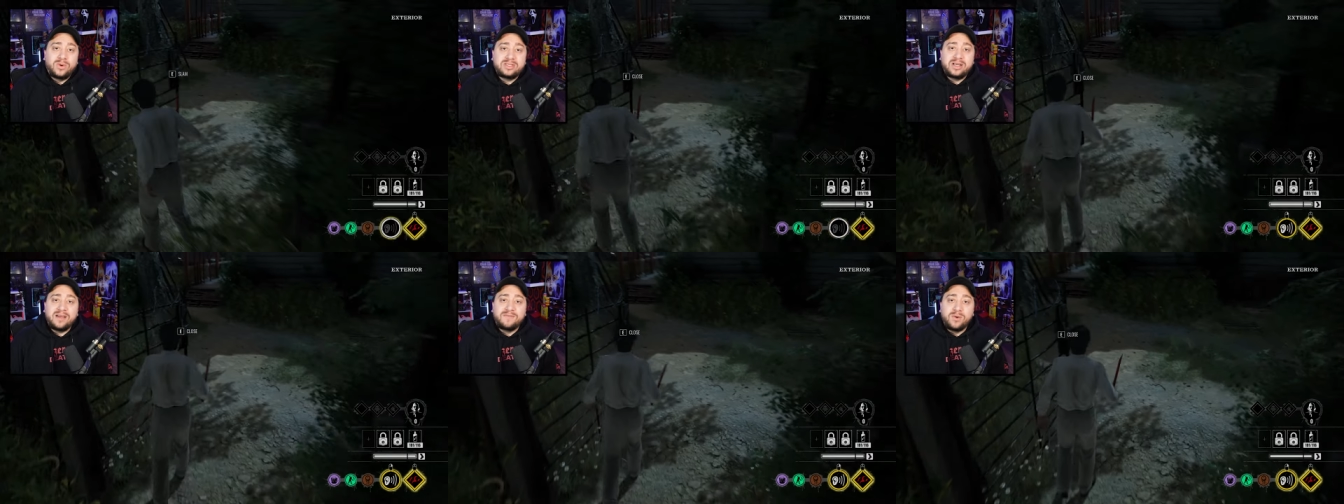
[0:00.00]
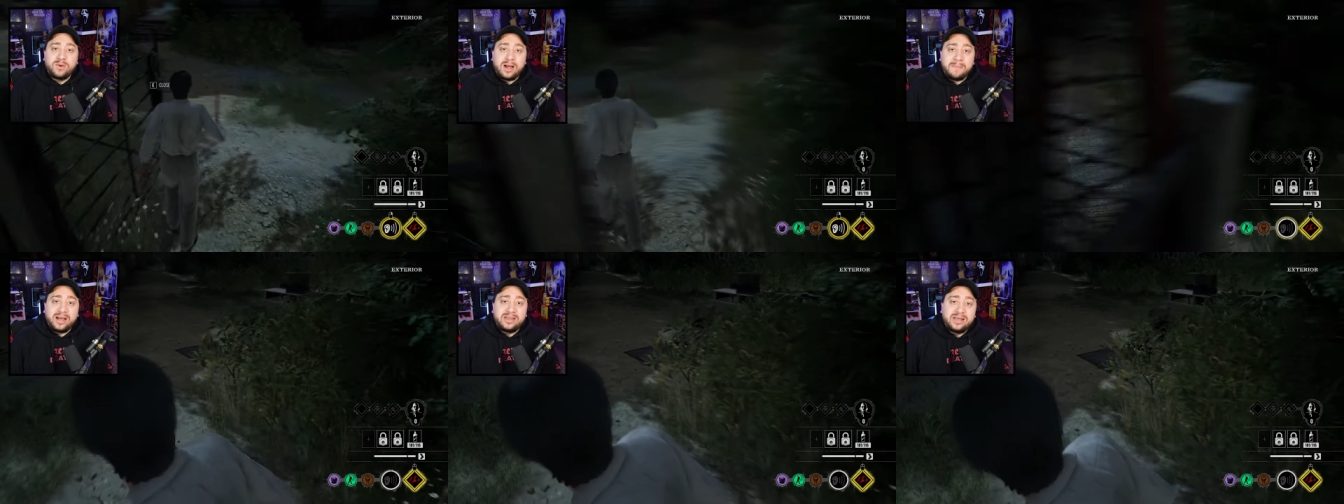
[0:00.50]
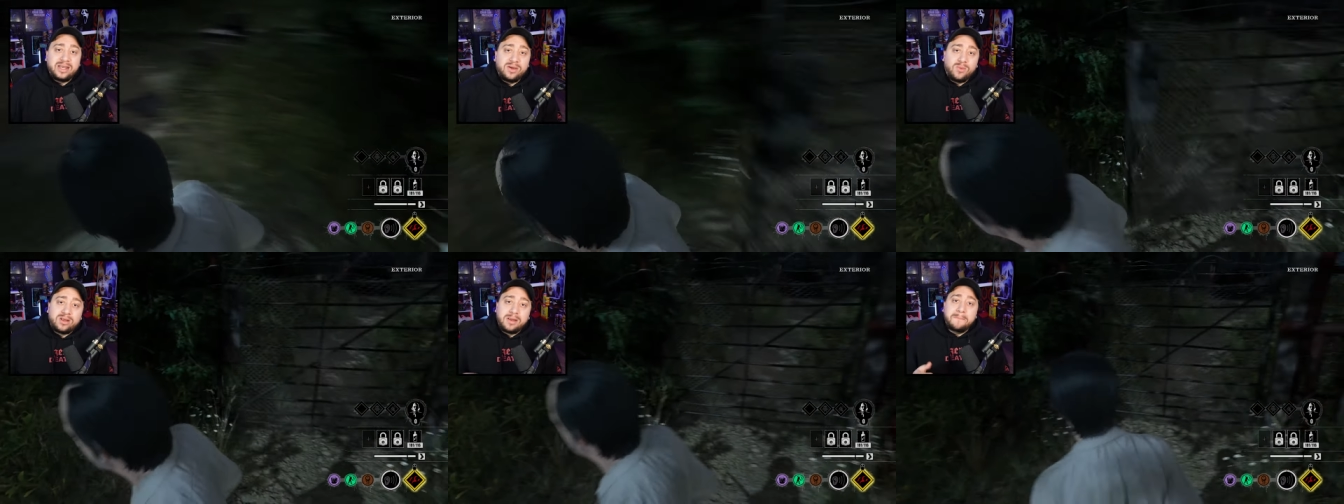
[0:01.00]
What's good, everyone? I'm
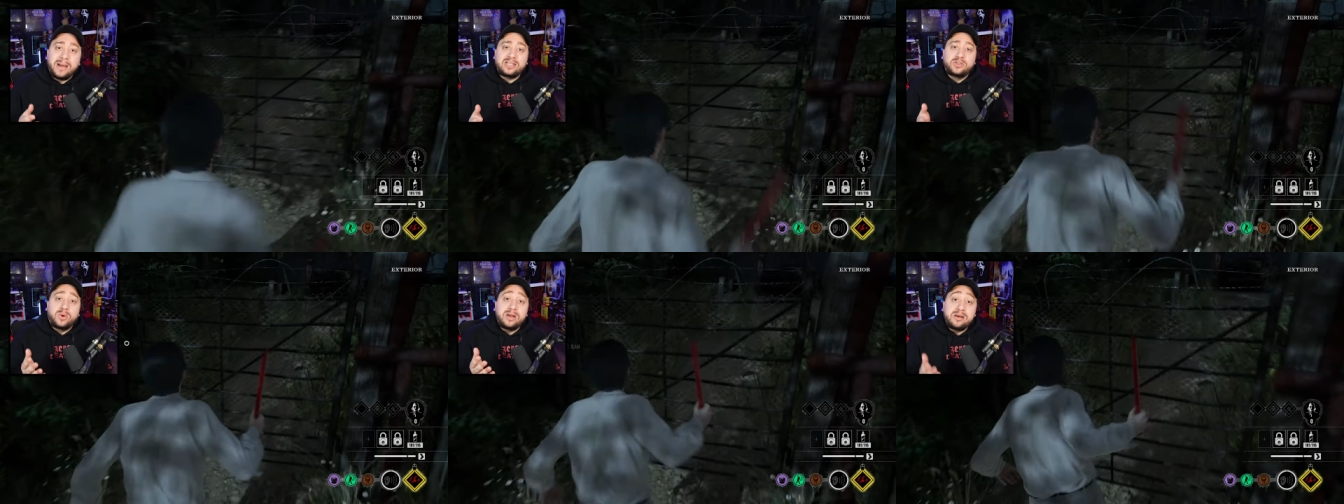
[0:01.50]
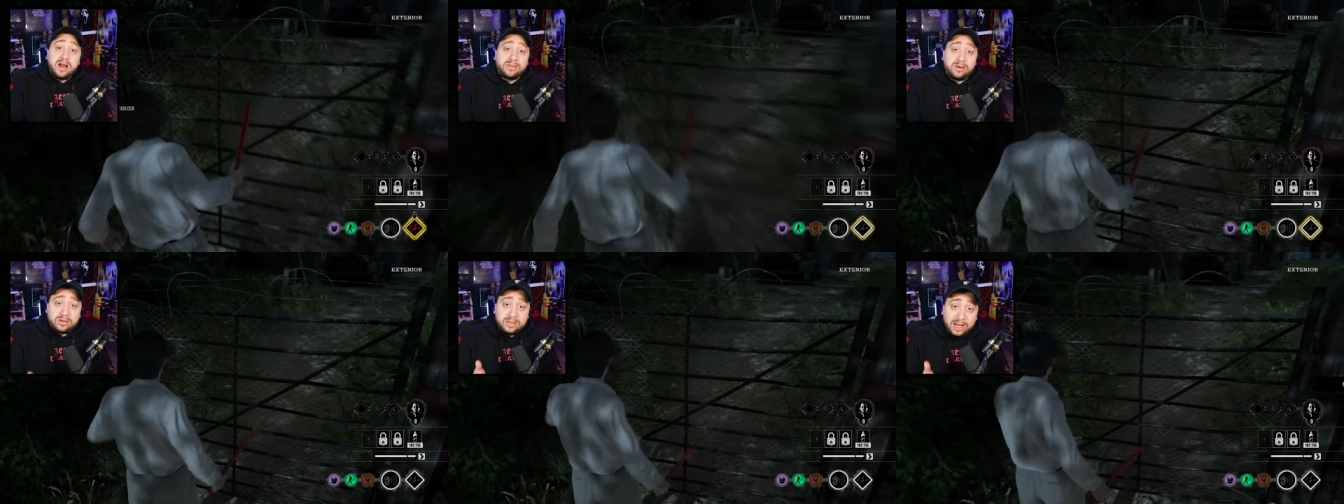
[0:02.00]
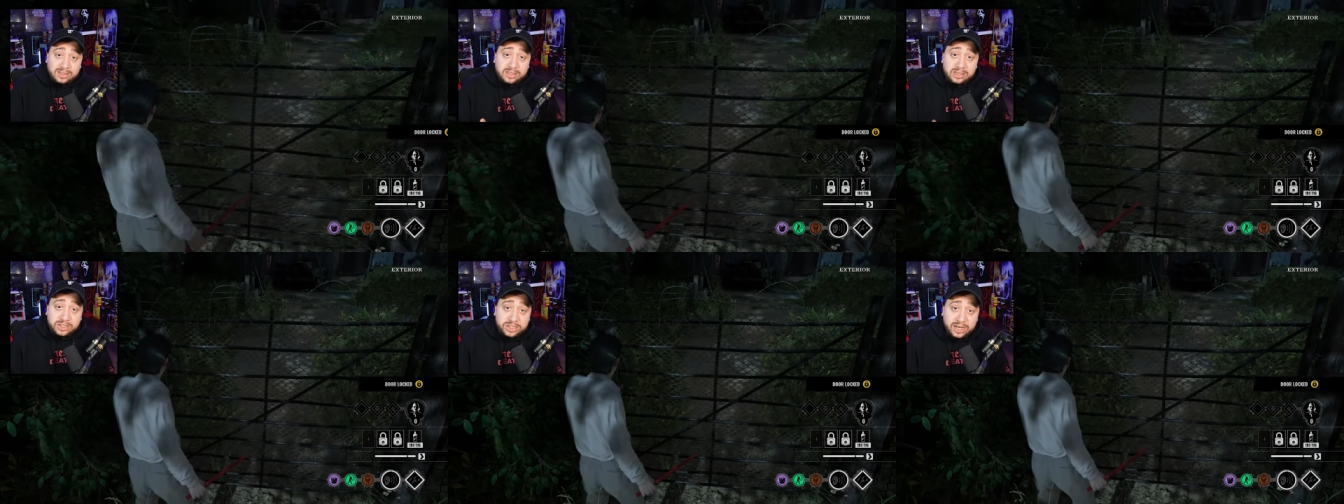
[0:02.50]
IAnthonyD. Welcome back to another
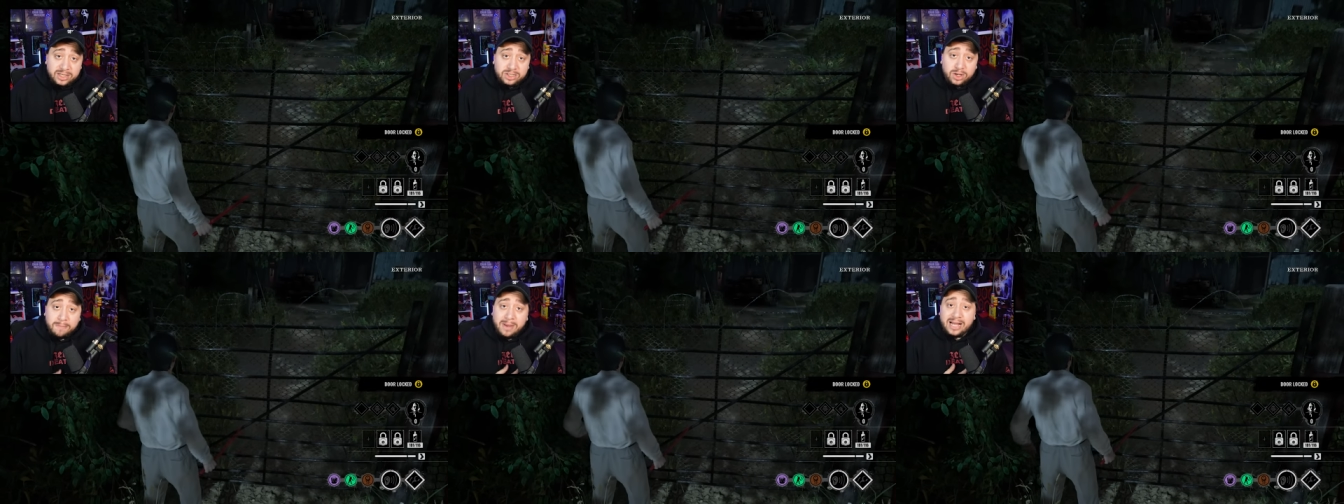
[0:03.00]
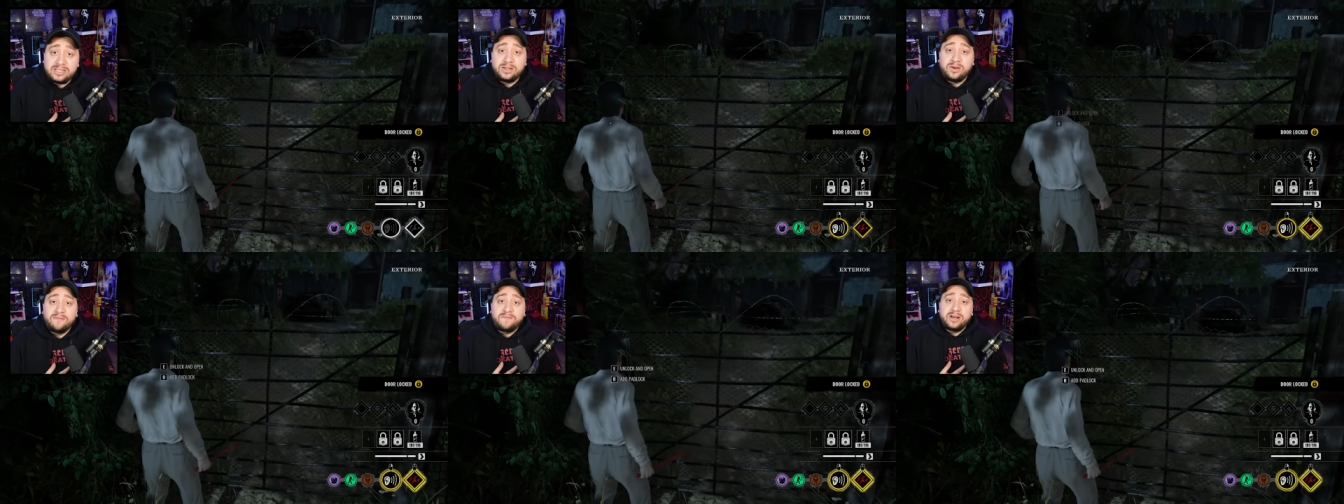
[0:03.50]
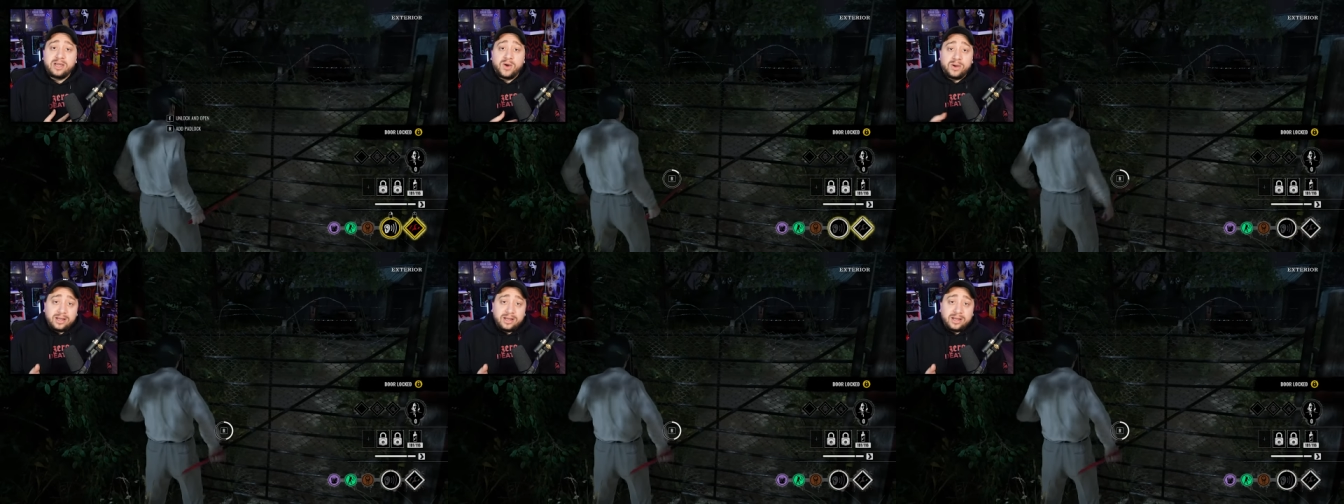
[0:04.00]
Texas Chainsaw Massacre video.